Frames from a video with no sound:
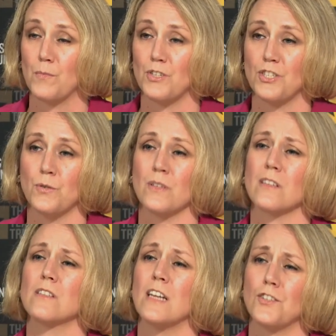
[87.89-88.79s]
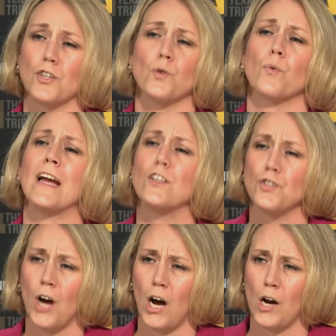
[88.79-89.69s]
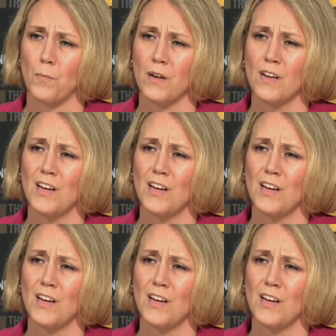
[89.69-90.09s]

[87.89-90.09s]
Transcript: She's doing such a great job